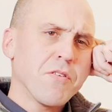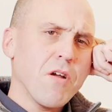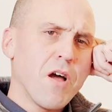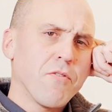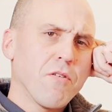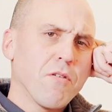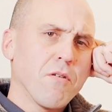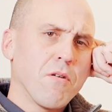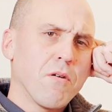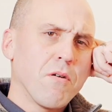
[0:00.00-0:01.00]
there
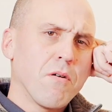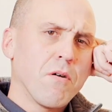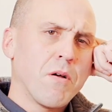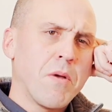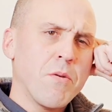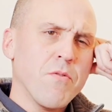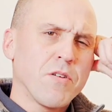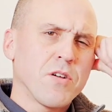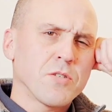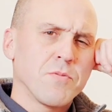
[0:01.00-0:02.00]
ever, and maybe you've
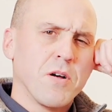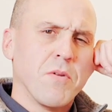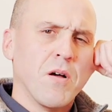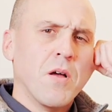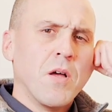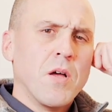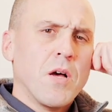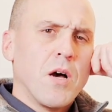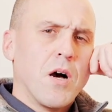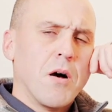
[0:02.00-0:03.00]
already touched about it,
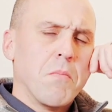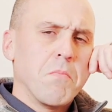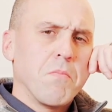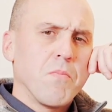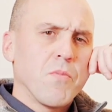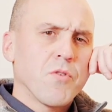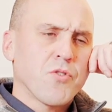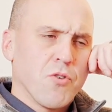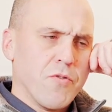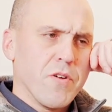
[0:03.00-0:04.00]
but
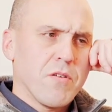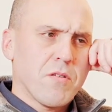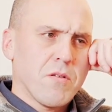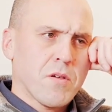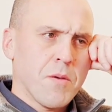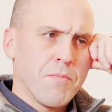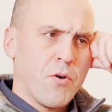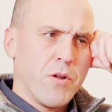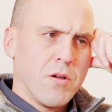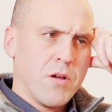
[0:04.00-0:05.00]
service
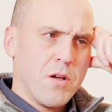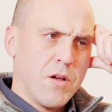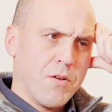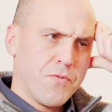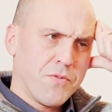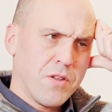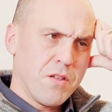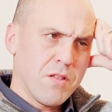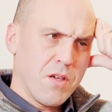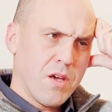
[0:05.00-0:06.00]
component of
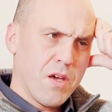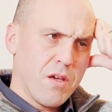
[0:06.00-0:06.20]
TCA?